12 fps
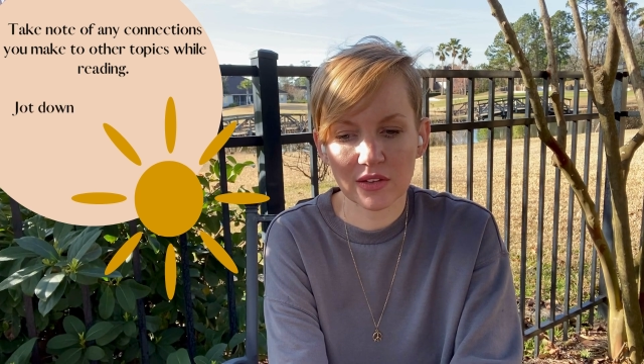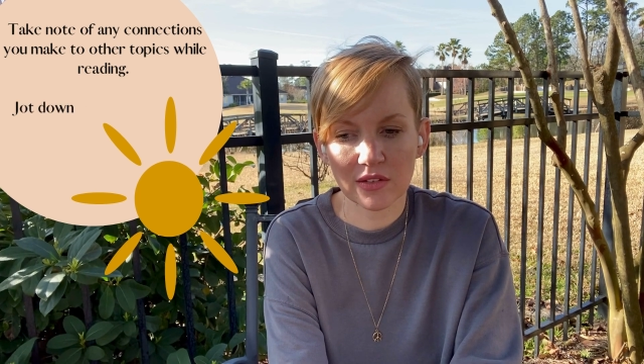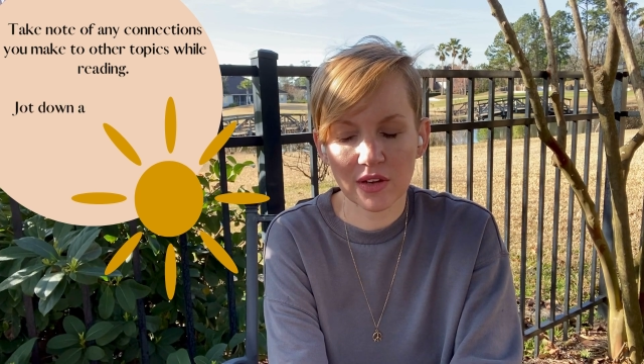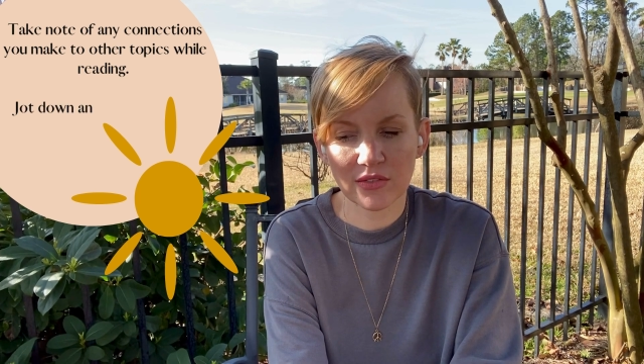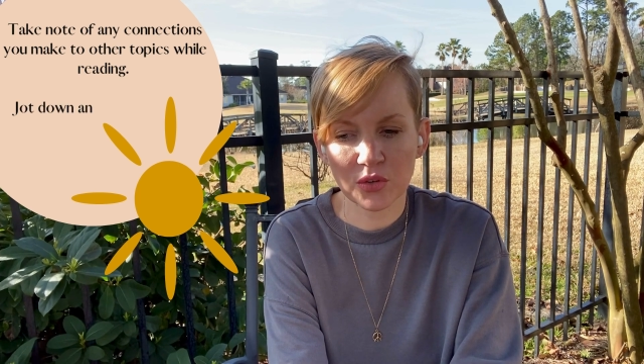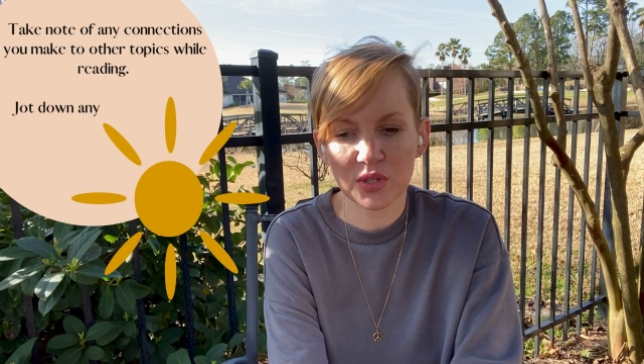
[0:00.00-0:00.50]

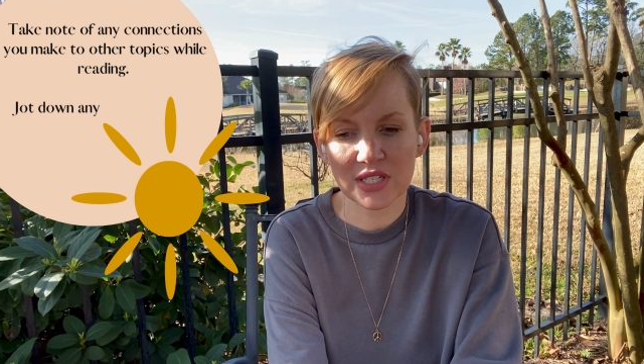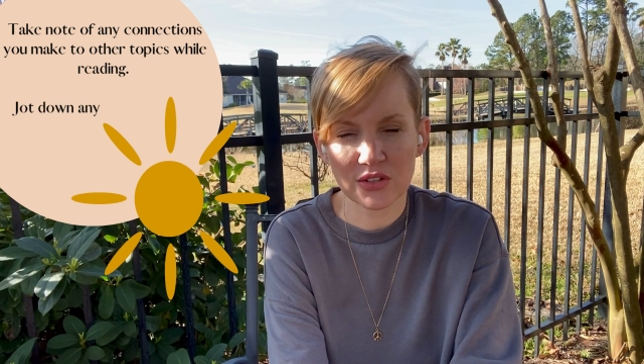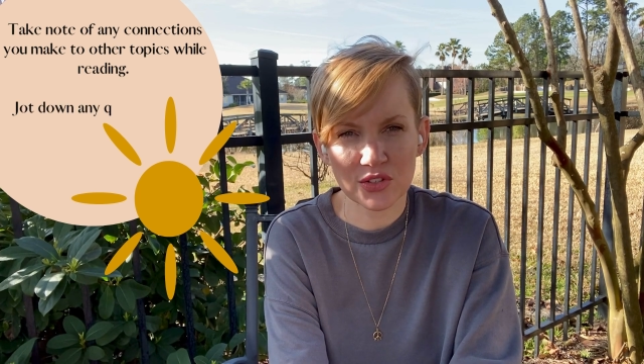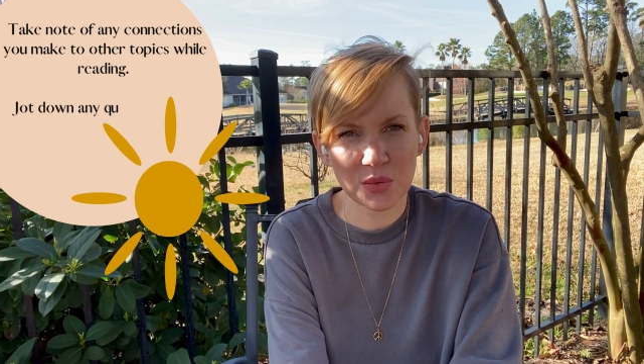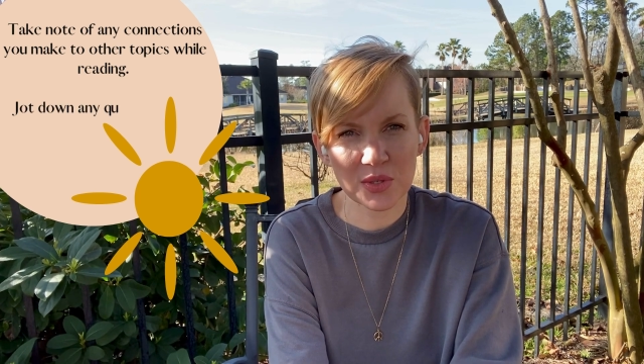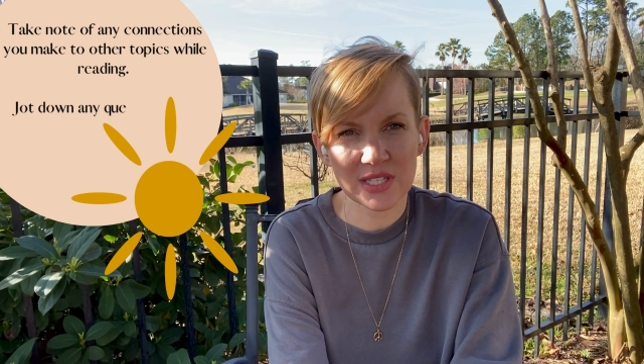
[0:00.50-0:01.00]
of course, our
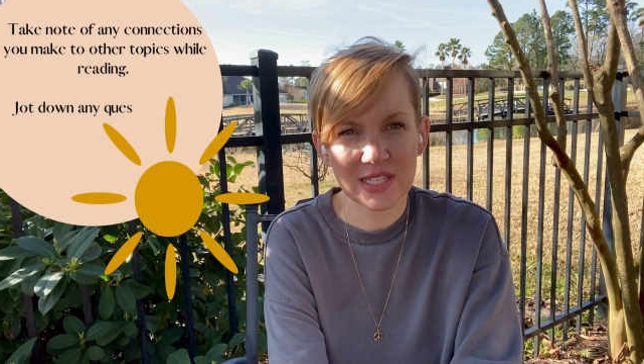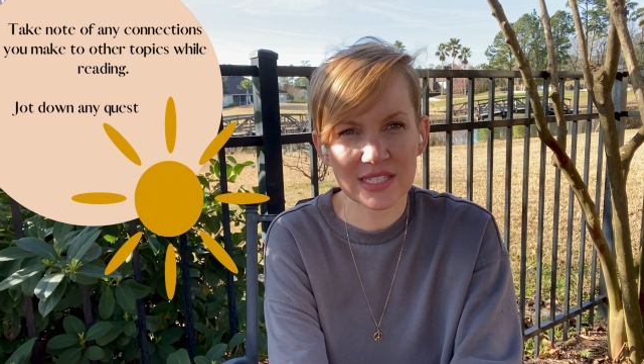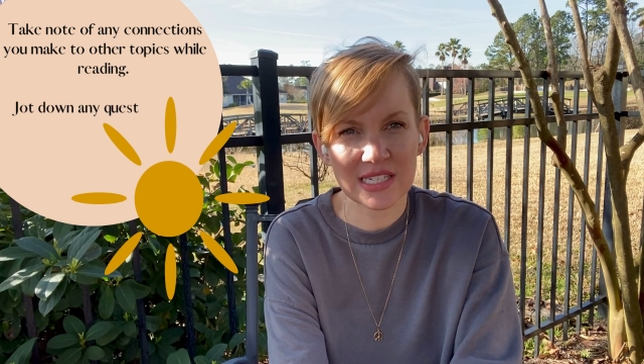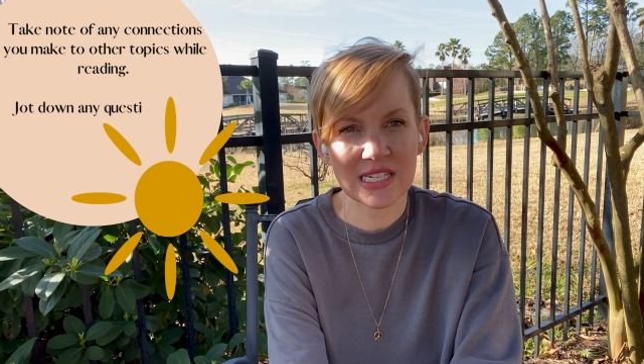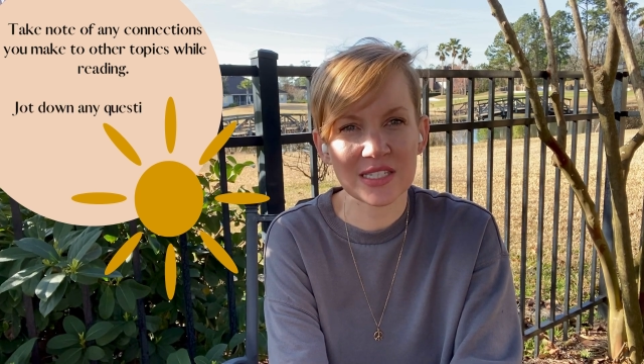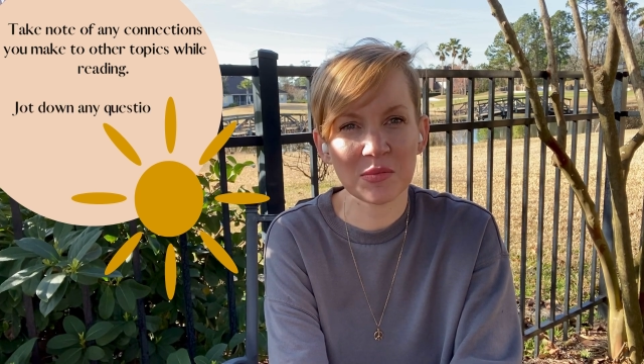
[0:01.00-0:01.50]
sources
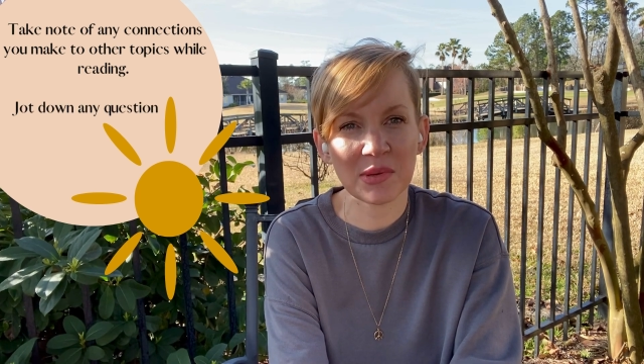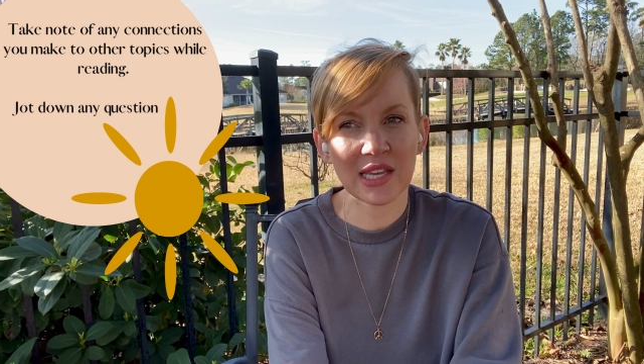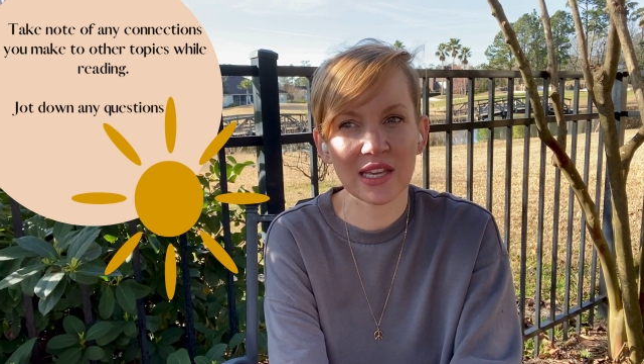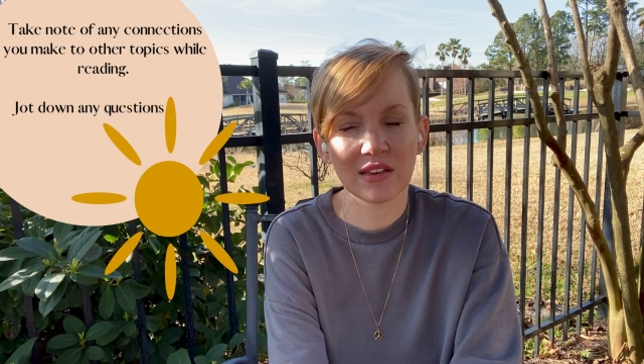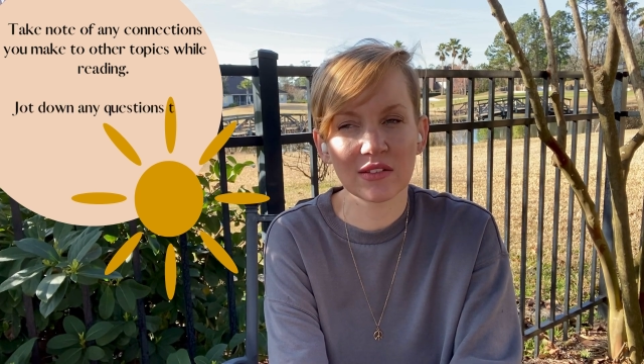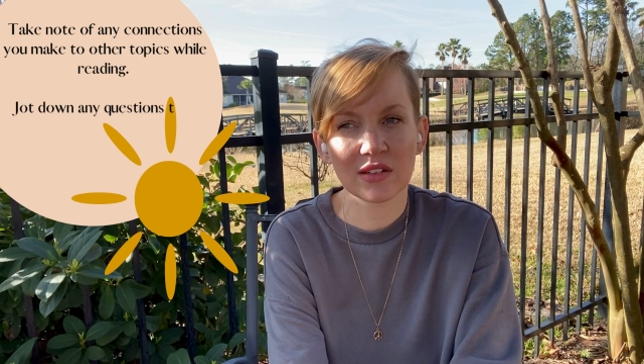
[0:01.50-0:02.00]
need to be